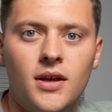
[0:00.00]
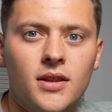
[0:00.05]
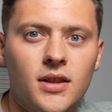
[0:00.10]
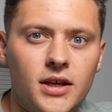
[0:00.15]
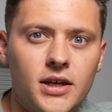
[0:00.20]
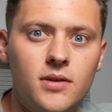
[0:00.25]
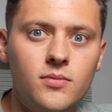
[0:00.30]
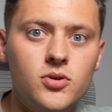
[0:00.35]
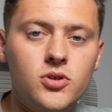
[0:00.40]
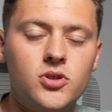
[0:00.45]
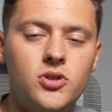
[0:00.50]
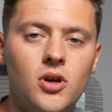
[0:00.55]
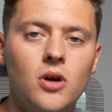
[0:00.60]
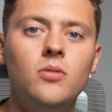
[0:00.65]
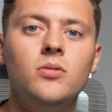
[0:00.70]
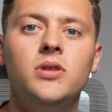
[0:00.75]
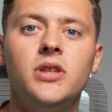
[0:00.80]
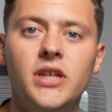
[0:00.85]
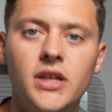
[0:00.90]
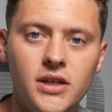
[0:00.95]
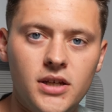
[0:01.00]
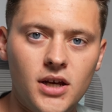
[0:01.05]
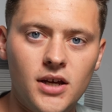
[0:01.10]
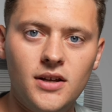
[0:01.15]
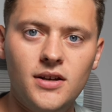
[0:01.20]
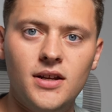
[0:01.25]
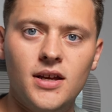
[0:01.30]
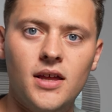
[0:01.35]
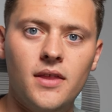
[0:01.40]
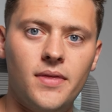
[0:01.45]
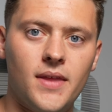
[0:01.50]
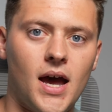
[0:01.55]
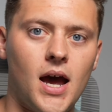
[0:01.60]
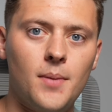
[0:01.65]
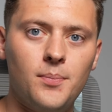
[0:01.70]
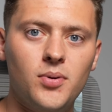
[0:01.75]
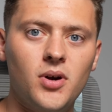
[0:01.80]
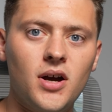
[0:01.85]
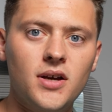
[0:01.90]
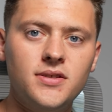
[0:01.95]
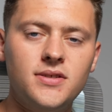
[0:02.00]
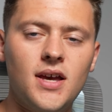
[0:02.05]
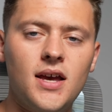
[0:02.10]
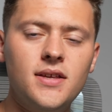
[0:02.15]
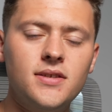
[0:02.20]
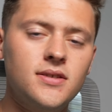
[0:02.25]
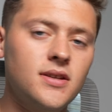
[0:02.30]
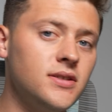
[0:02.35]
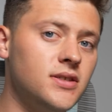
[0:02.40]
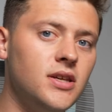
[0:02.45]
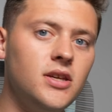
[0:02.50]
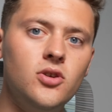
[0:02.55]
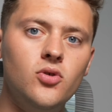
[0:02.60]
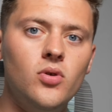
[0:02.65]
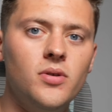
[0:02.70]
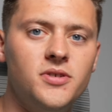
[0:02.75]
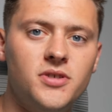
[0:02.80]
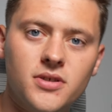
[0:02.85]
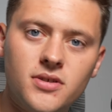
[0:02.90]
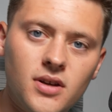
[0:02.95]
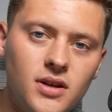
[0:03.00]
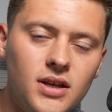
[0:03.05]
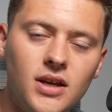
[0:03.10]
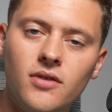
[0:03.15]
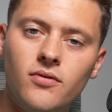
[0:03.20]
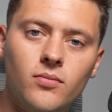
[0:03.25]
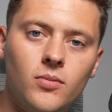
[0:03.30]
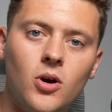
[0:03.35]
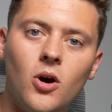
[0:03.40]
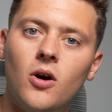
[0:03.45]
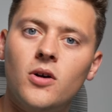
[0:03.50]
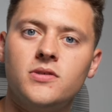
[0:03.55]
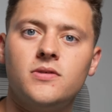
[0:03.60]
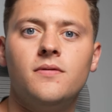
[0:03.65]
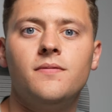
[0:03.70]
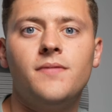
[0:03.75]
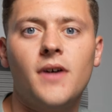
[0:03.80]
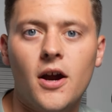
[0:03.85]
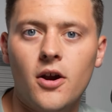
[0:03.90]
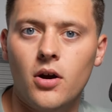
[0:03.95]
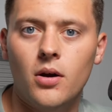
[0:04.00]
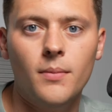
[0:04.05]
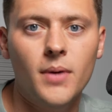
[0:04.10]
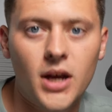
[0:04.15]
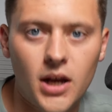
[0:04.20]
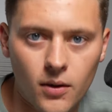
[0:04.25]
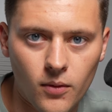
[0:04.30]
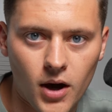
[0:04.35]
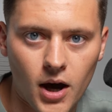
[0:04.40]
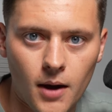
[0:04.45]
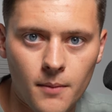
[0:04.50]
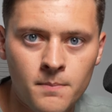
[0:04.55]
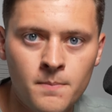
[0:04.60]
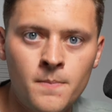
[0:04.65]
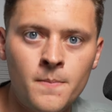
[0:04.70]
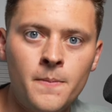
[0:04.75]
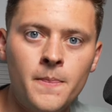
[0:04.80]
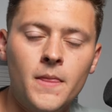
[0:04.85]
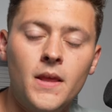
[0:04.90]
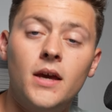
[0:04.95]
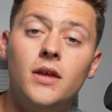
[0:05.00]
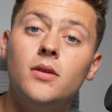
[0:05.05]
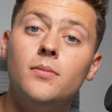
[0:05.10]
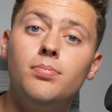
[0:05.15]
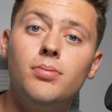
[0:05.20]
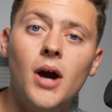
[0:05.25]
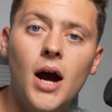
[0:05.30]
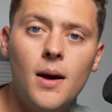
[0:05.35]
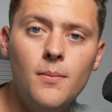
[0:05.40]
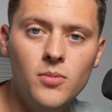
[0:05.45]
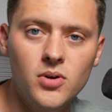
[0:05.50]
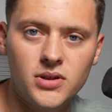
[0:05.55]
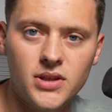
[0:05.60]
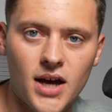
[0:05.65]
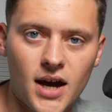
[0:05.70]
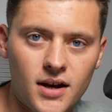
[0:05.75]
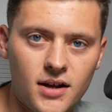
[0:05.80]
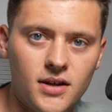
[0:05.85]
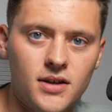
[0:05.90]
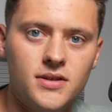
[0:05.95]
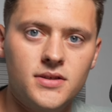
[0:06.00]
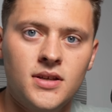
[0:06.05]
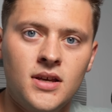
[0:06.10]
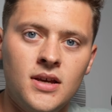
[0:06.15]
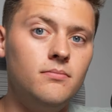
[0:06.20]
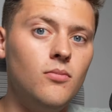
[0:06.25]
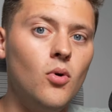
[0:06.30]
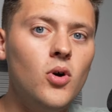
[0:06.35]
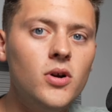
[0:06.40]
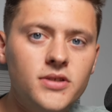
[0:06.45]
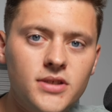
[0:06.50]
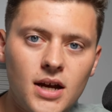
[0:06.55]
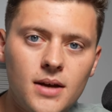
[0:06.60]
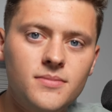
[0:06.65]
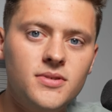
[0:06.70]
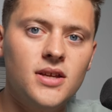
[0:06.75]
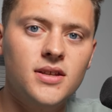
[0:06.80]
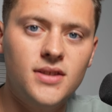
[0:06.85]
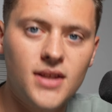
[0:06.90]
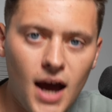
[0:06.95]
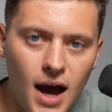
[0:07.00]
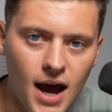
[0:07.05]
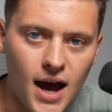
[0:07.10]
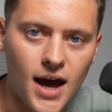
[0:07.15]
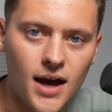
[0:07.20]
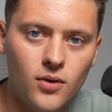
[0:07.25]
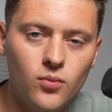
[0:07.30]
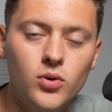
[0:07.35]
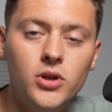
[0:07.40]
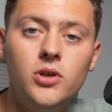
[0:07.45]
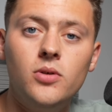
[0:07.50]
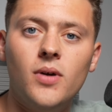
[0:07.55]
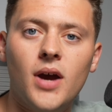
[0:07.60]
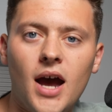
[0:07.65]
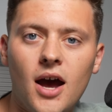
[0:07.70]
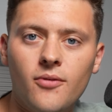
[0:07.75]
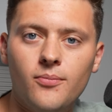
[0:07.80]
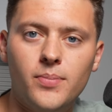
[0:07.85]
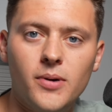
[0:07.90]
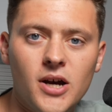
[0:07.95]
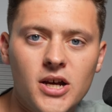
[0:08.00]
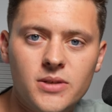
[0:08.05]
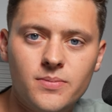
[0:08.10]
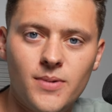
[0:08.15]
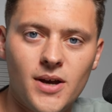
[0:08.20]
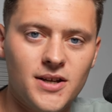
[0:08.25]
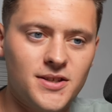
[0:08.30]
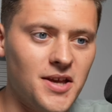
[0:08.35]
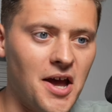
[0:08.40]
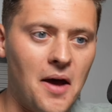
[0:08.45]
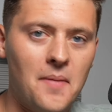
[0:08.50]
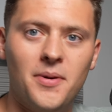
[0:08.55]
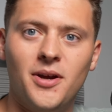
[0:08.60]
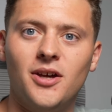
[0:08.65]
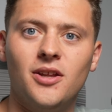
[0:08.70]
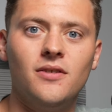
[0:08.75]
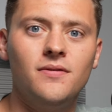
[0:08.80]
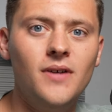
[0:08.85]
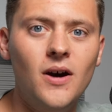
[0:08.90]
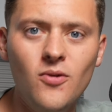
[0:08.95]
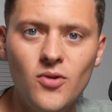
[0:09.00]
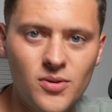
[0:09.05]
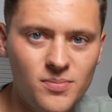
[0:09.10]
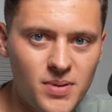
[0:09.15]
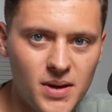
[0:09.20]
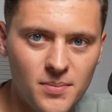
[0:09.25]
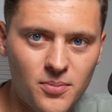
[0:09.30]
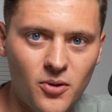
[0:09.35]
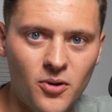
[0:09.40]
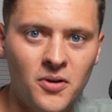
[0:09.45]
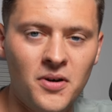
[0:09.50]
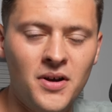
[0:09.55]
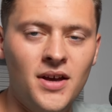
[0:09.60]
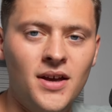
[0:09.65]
Like he was so lenient in that process because he knew he was just going to give him calls and fire him anyway. And the problem with that is more times than not, when you have prospects hopping on the phone with people,